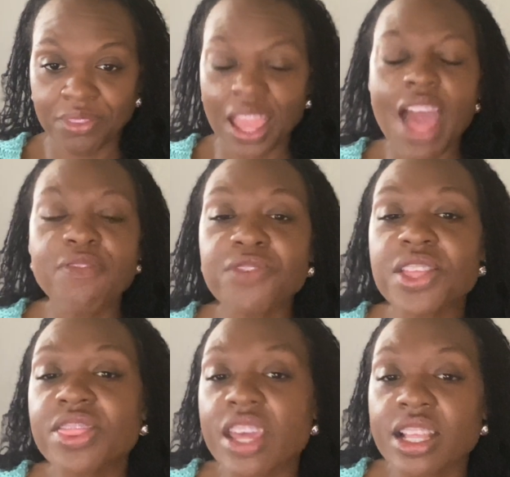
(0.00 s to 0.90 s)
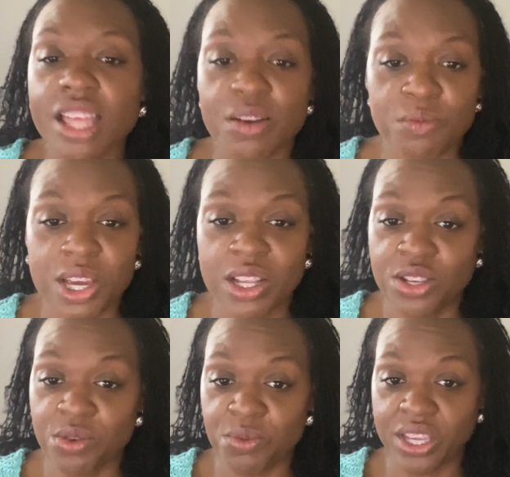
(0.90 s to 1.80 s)
Everything that we are
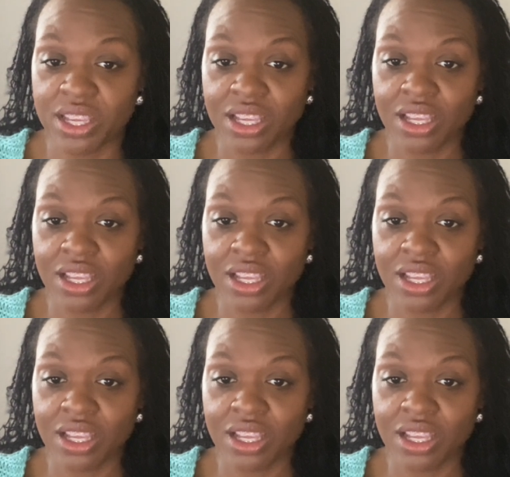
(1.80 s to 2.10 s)
doing